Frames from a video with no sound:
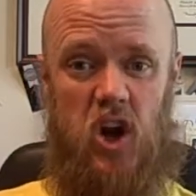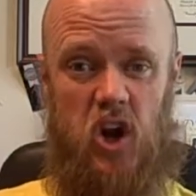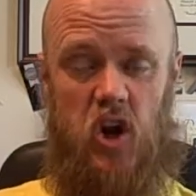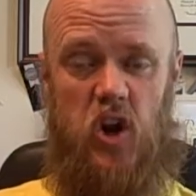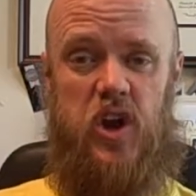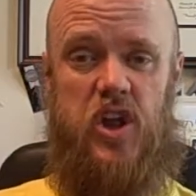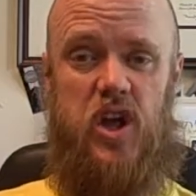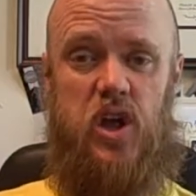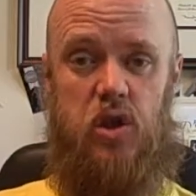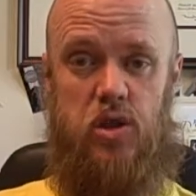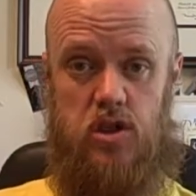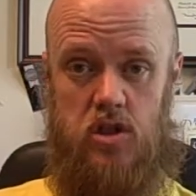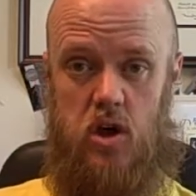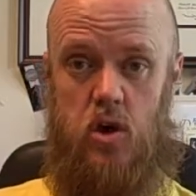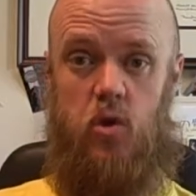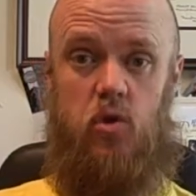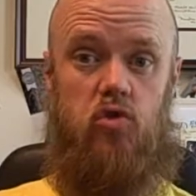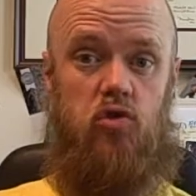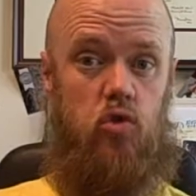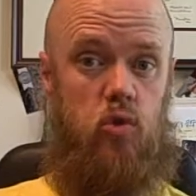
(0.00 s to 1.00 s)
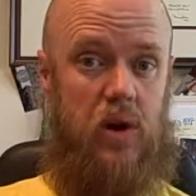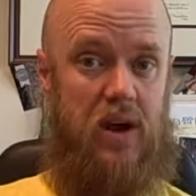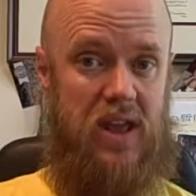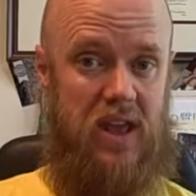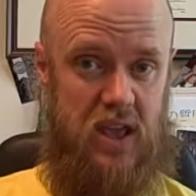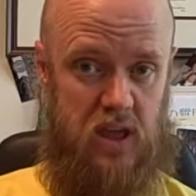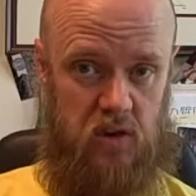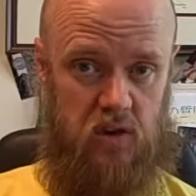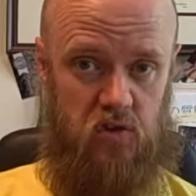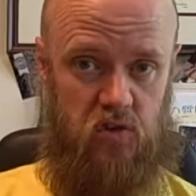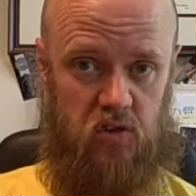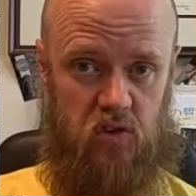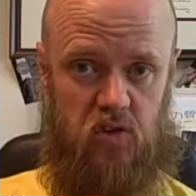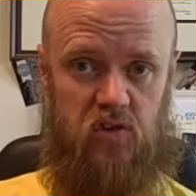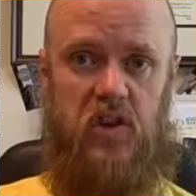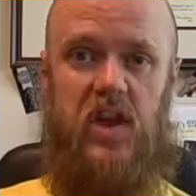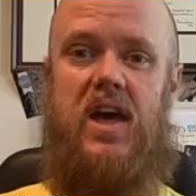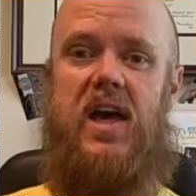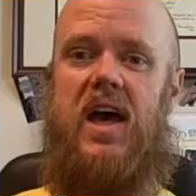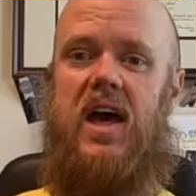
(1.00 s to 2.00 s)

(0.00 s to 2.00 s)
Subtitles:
hurting those who are innocent,